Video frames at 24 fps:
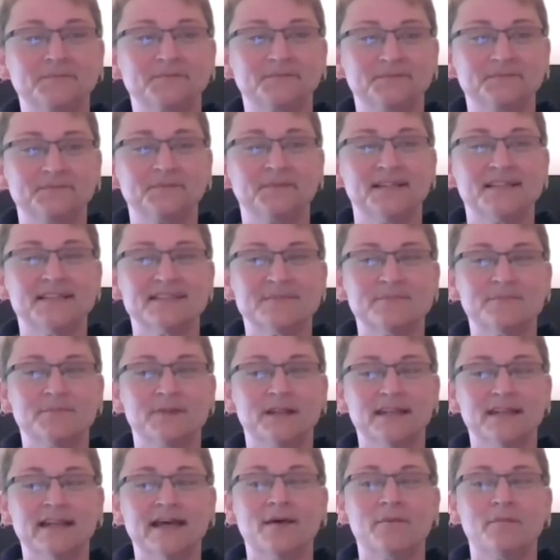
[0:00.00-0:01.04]
but
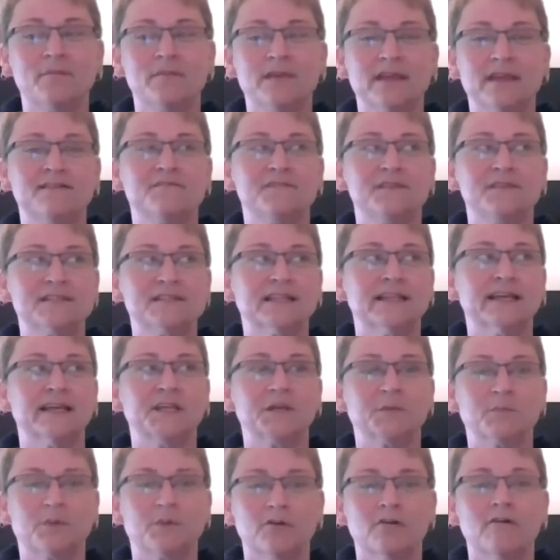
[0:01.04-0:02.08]
not being physically in
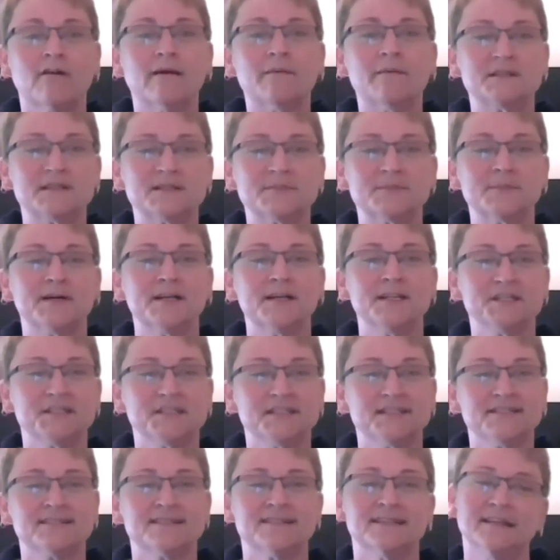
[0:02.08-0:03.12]
the programs as much
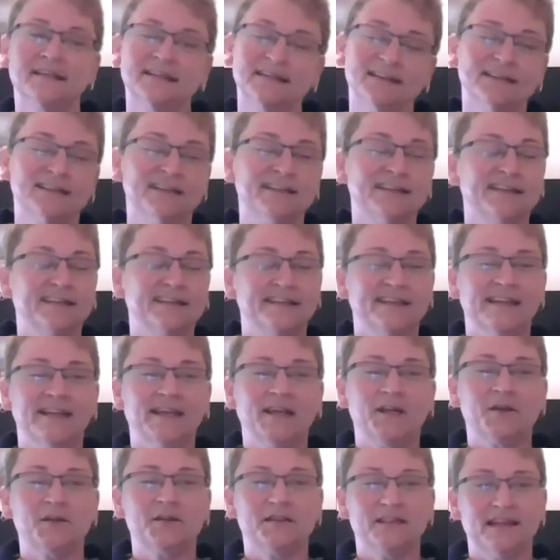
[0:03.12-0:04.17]
as
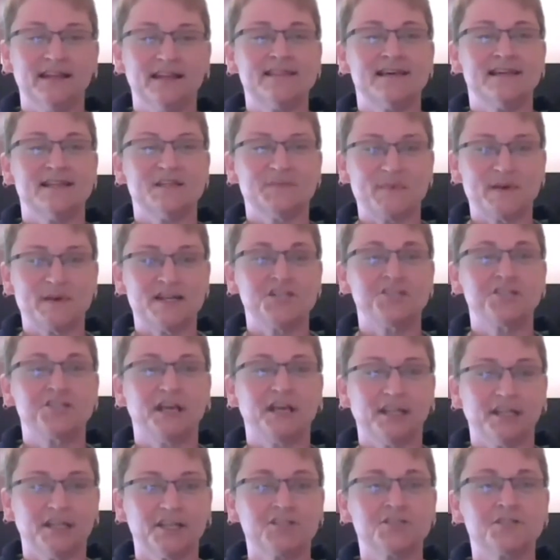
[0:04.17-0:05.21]
that's been a
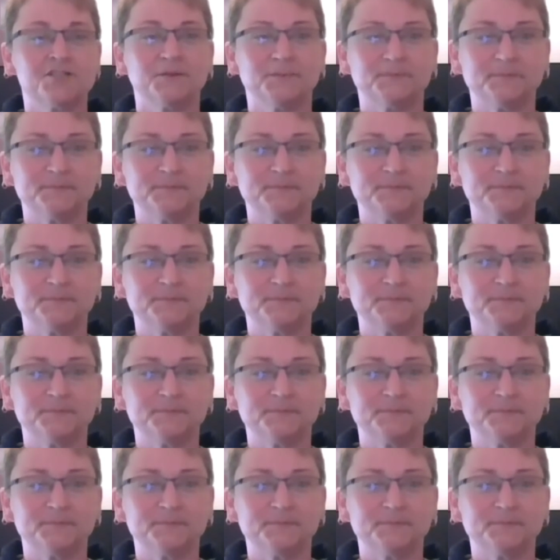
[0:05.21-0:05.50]
challenge. So.